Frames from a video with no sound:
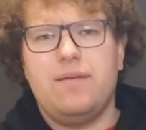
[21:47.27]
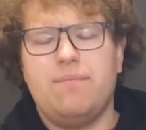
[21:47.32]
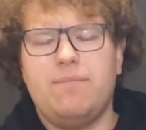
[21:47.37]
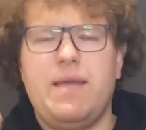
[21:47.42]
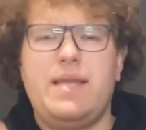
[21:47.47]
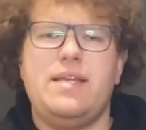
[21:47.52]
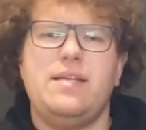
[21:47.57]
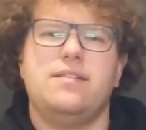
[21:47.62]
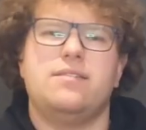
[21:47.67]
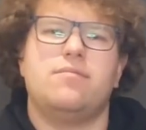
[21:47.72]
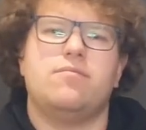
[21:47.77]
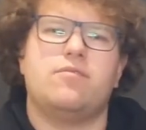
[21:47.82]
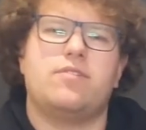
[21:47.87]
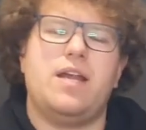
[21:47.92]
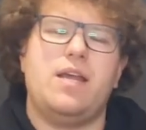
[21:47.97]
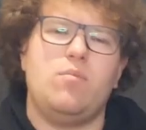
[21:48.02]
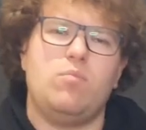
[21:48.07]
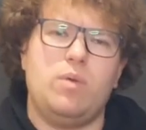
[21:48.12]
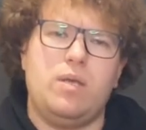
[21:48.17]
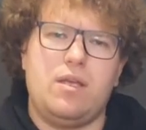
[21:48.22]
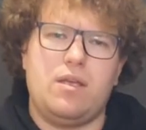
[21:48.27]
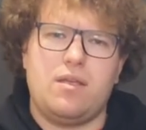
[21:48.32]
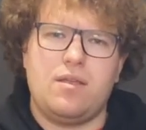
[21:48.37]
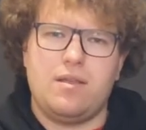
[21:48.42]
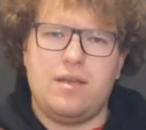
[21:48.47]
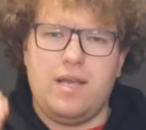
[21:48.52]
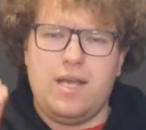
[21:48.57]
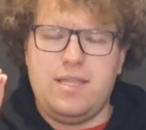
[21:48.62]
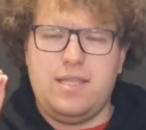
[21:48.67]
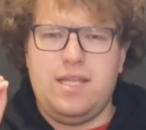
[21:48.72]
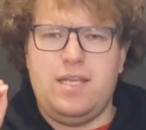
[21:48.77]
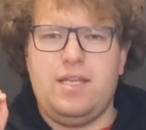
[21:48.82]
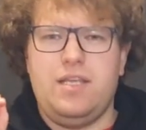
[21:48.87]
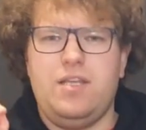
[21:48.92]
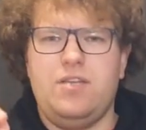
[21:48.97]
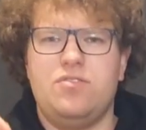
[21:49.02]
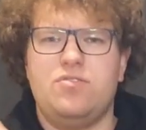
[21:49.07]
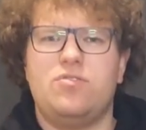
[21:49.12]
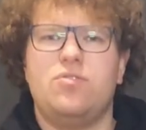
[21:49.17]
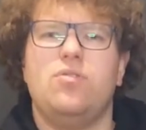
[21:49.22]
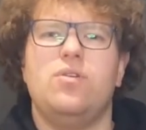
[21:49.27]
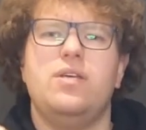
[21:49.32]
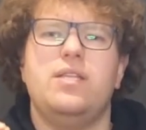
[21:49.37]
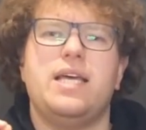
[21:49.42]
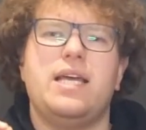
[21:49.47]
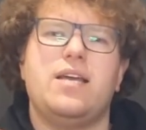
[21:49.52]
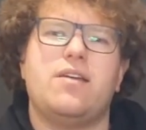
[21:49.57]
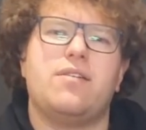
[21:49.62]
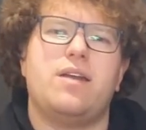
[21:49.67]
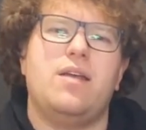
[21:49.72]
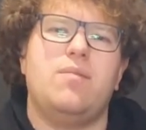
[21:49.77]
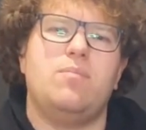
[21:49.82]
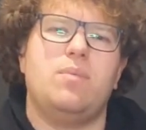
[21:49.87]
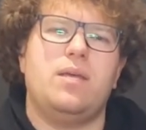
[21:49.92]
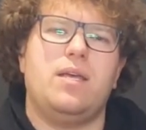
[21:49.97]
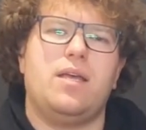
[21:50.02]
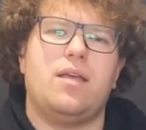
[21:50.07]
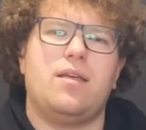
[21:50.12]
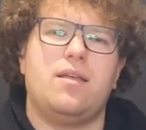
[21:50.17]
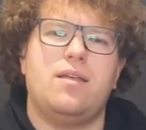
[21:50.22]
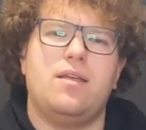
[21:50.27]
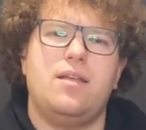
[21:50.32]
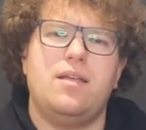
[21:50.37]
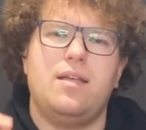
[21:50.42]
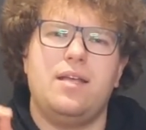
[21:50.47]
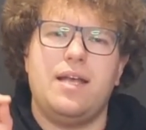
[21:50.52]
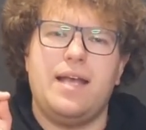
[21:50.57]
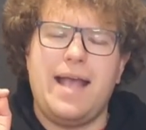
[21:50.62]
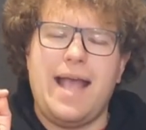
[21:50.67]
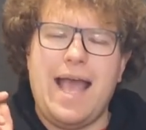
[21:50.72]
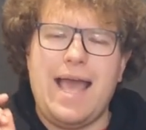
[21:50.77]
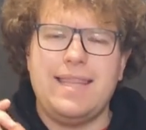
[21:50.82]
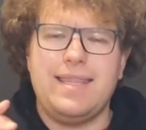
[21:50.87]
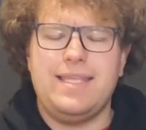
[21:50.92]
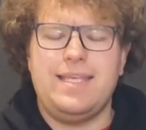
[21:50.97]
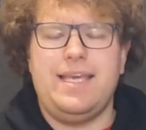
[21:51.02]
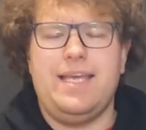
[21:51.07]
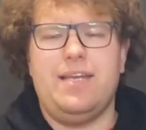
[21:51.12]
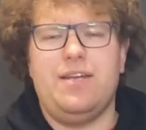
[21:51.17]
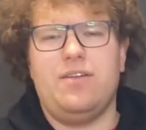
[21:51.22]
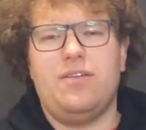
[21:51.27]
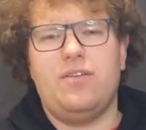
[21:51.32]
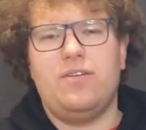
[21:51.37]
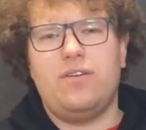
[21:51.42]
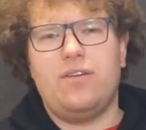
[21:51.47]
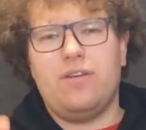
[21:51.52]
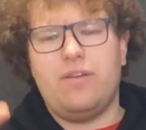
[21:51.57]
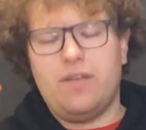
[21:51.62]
making some great beer and then enjoy that great beer at the end.